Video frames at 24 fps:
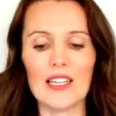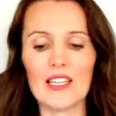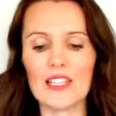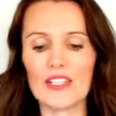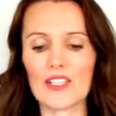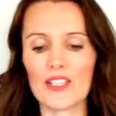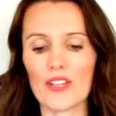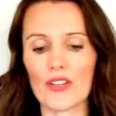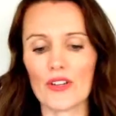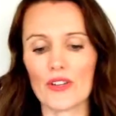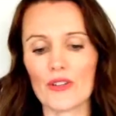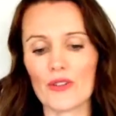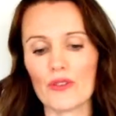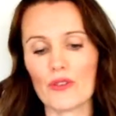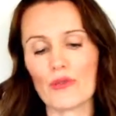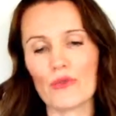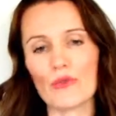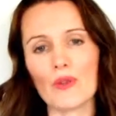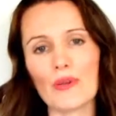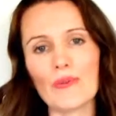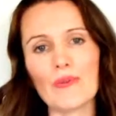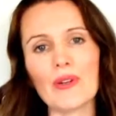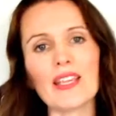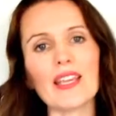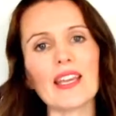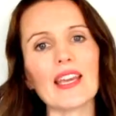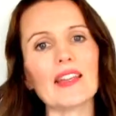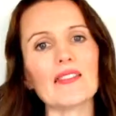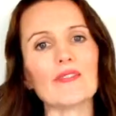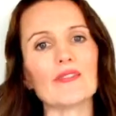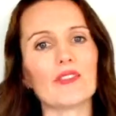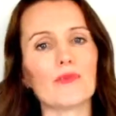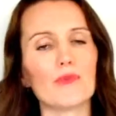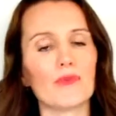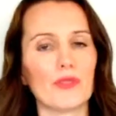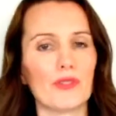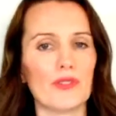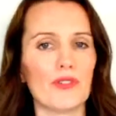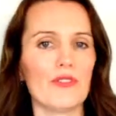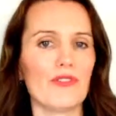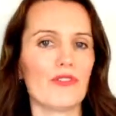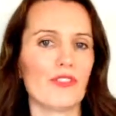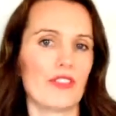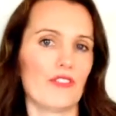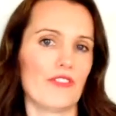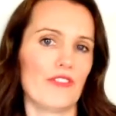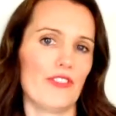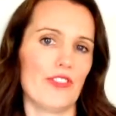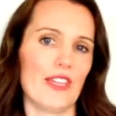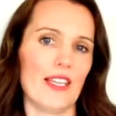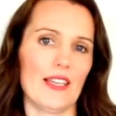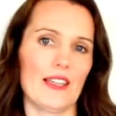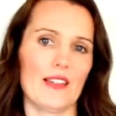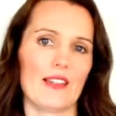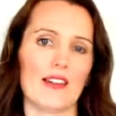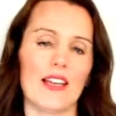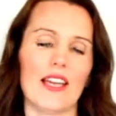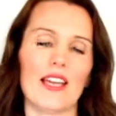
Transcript: So when we can remove the fear